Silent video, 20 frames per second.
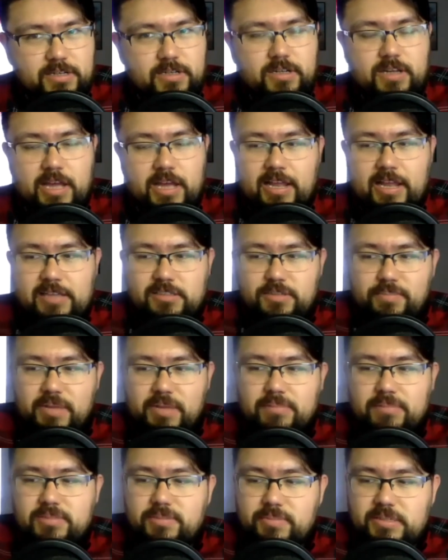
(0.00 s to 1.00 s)
I like to be
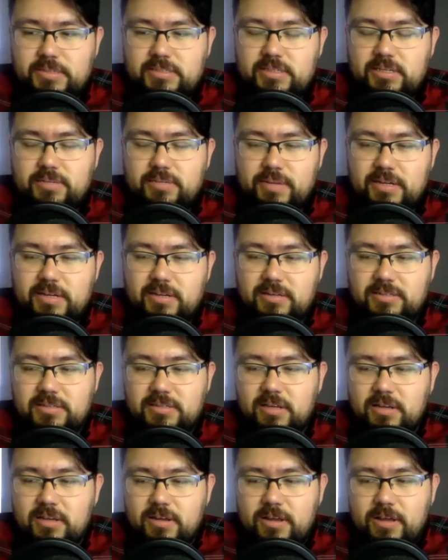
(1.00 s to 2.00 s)
optimistic because
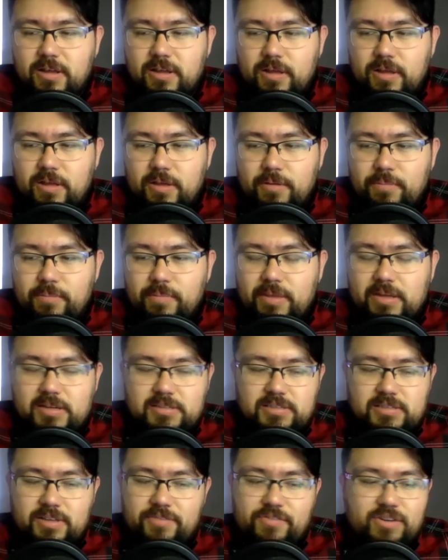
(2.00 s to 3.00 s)
because
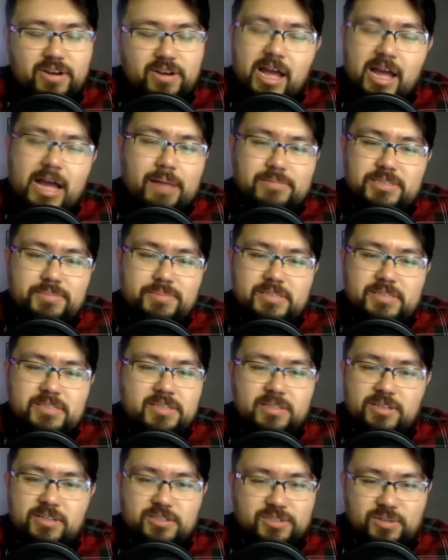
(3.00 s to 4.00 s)
if you're not optimistic,
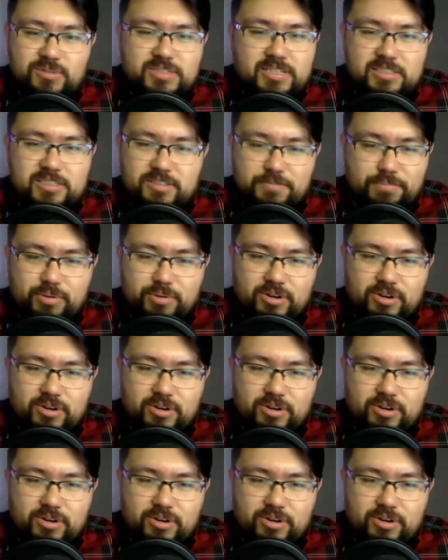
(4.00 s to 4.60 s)
there's no sense of pro-